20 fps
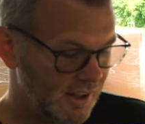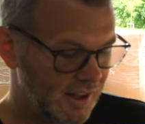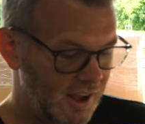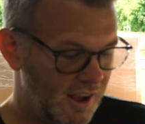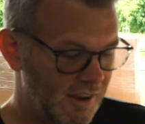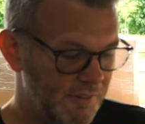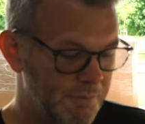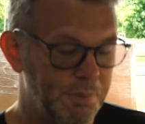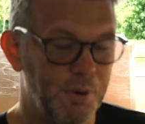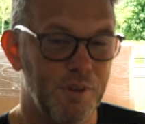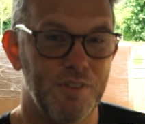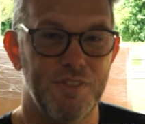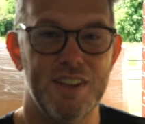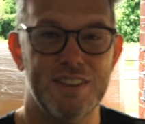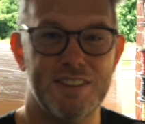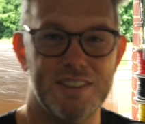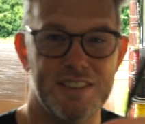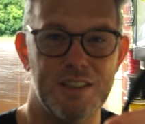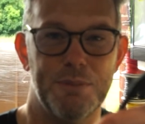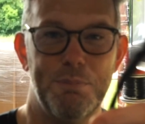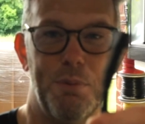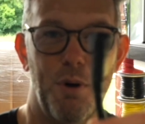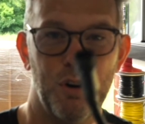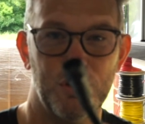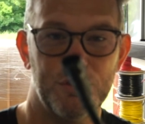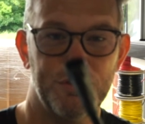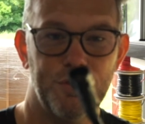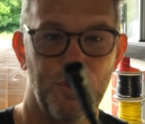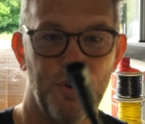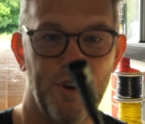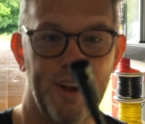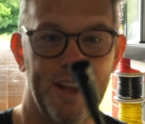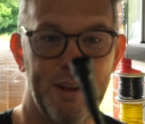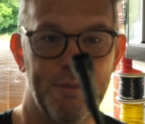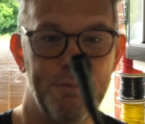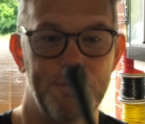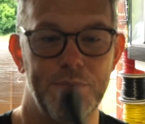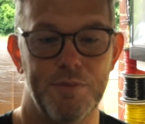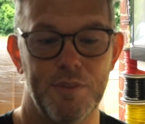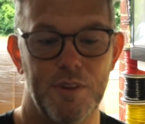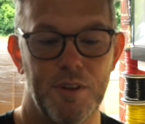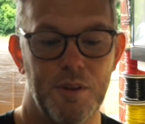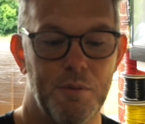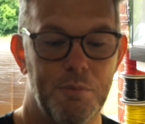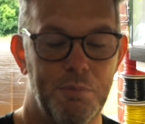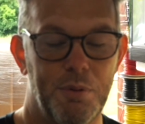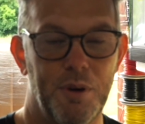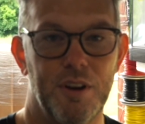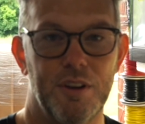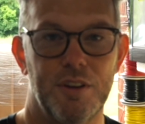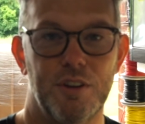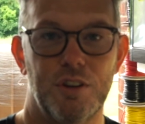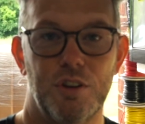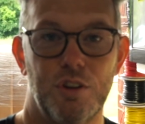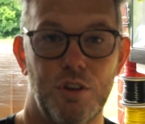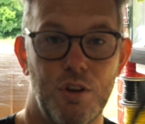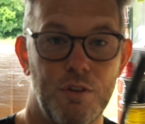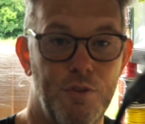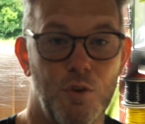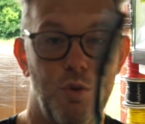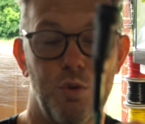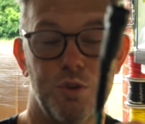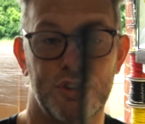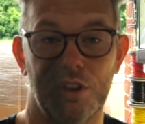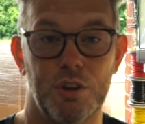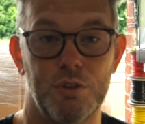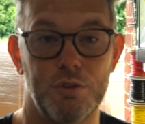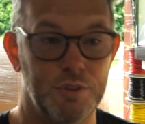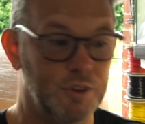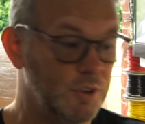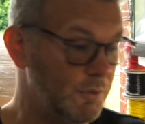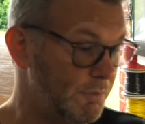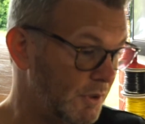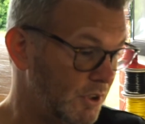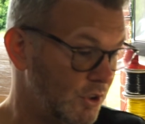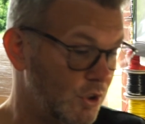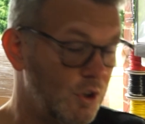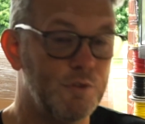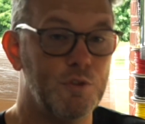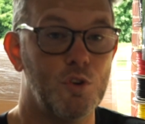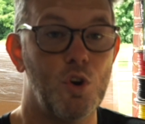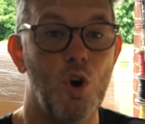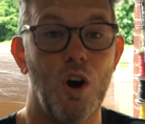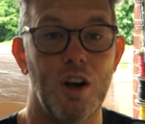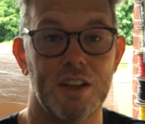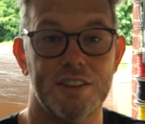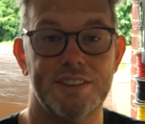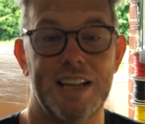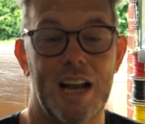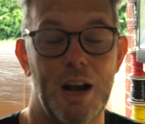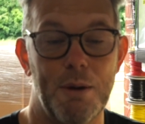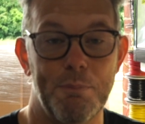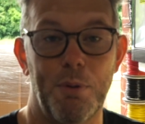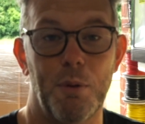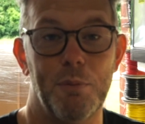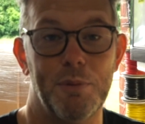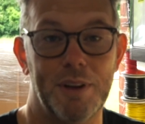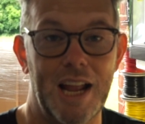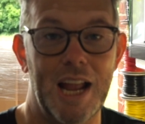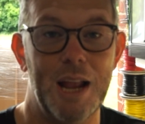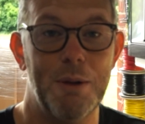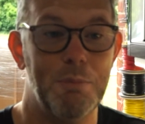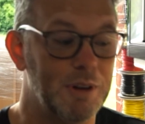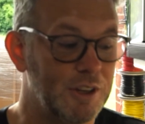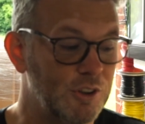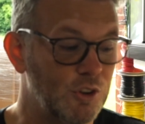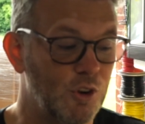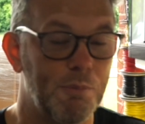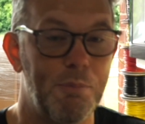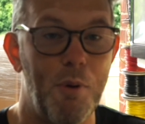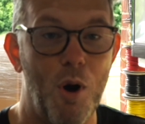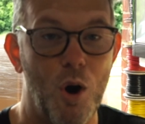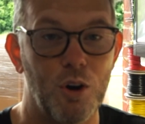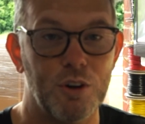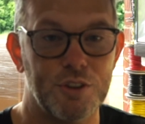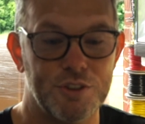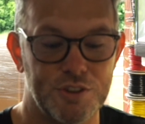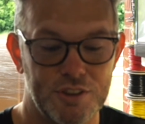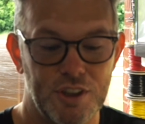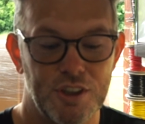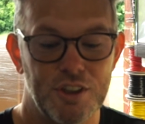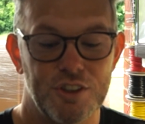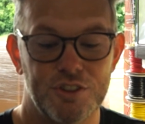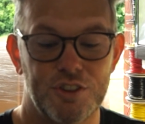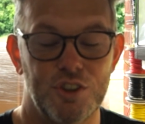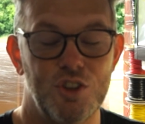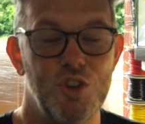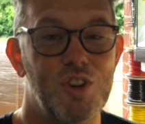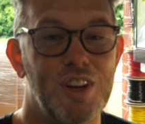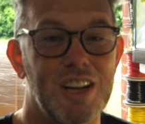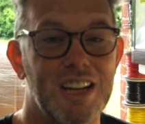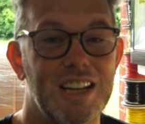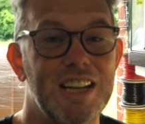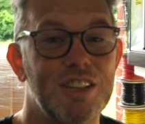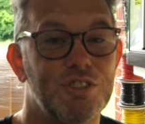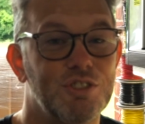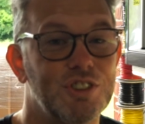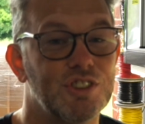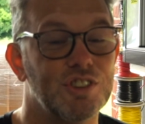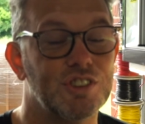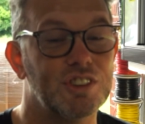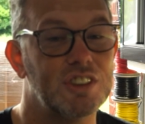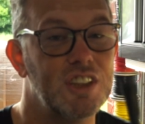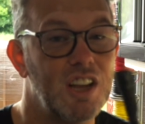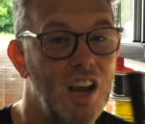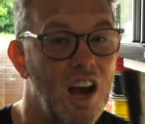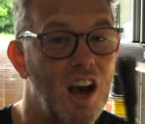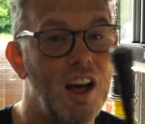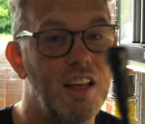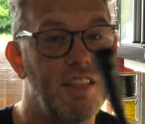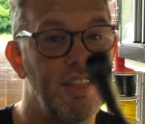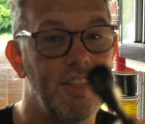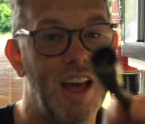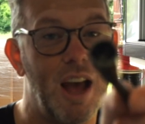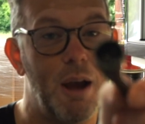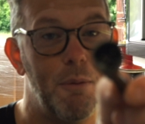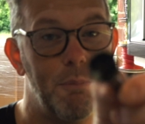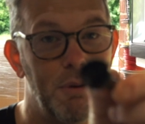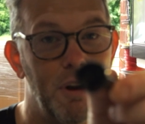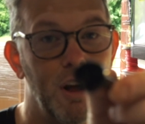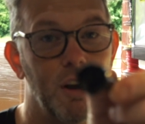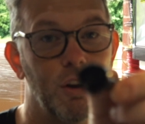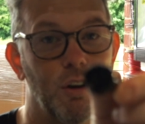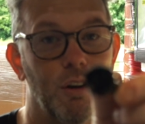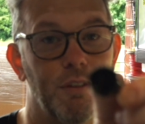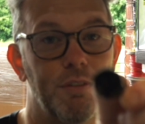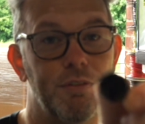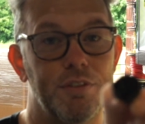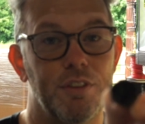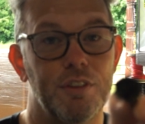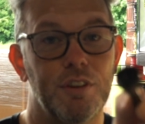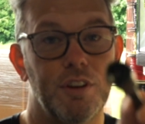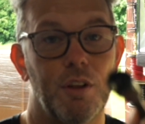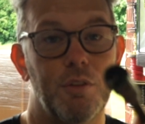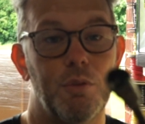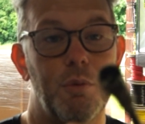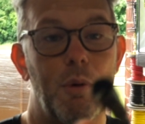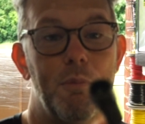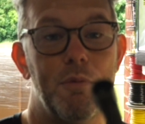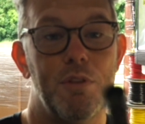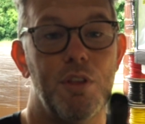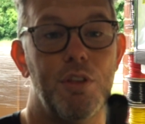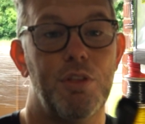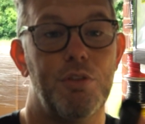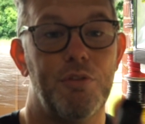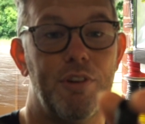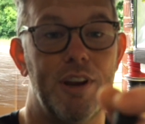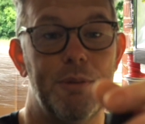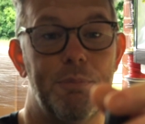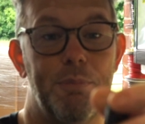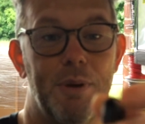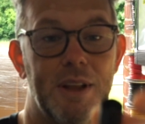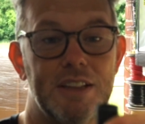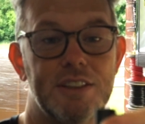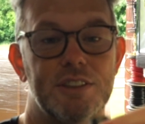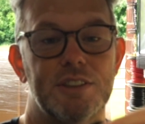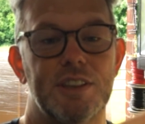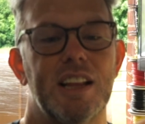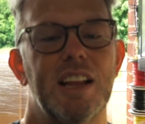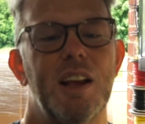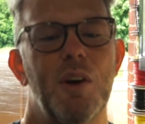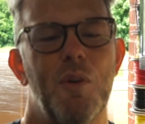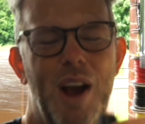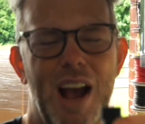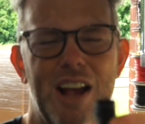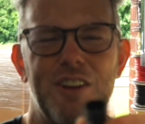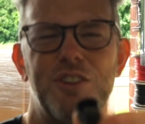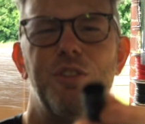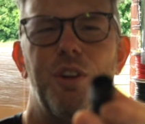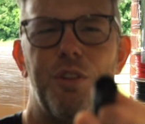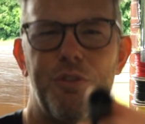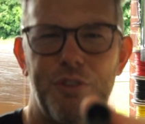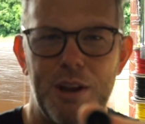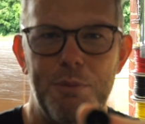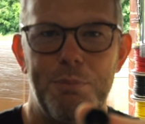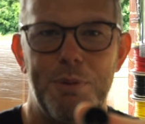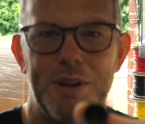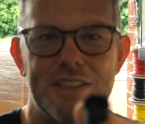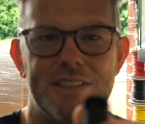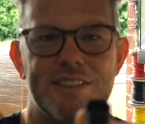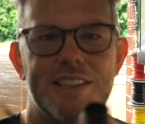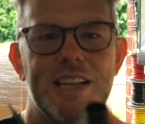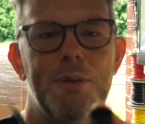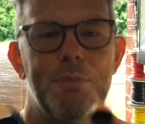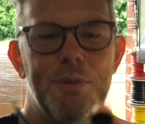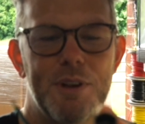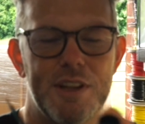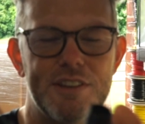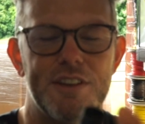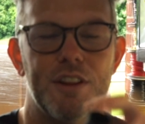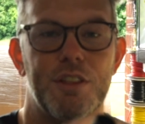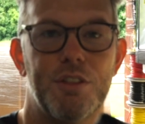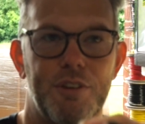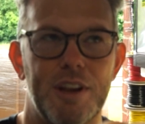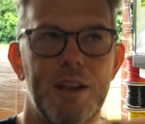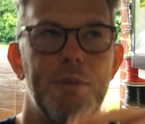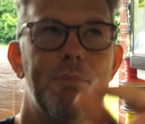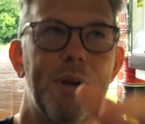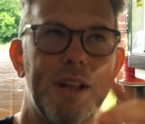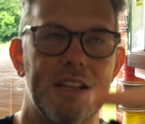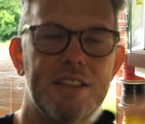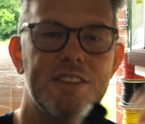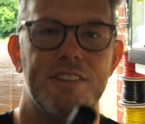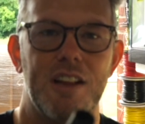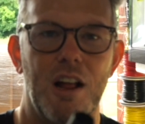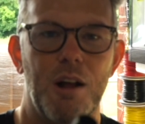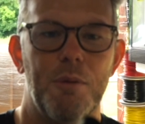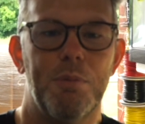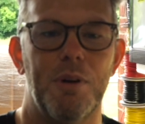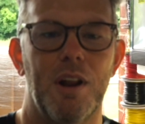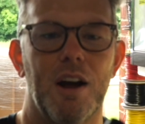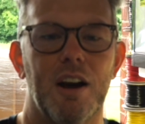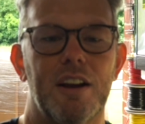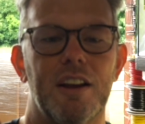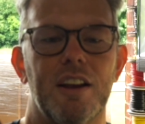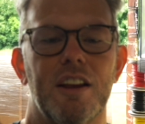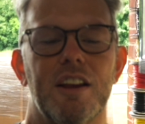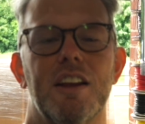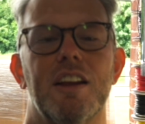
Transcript: I've put this in the box for him, but you've got a sound bomb cable in your box, so you could literally just cut that plug off, the one with the 3 pins. Well, it hasn't got 3 pins in it, but it's a 3-pin style plug.